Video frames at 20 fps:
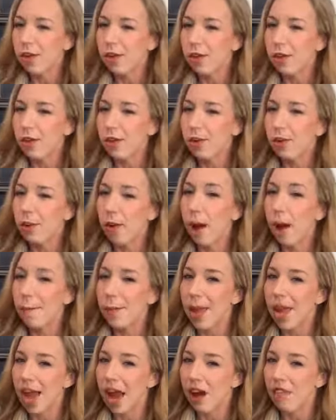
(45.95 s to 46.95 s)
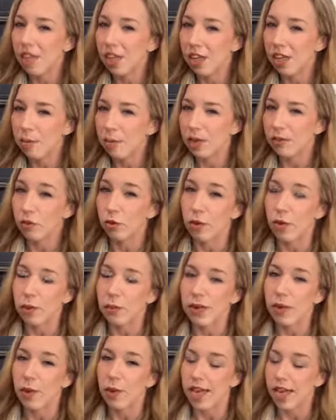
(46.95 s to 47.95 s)
you may have a little bit of a
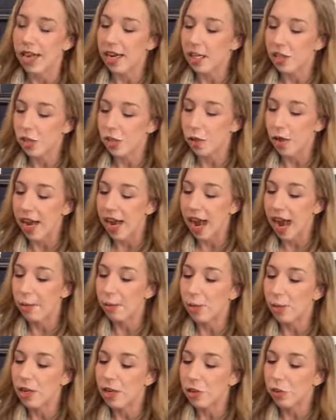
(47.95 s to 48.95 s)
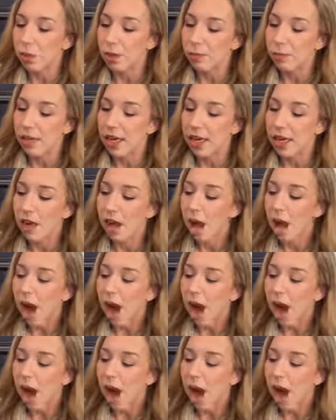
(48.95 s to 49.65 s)
repeat right here, so I am going to repeat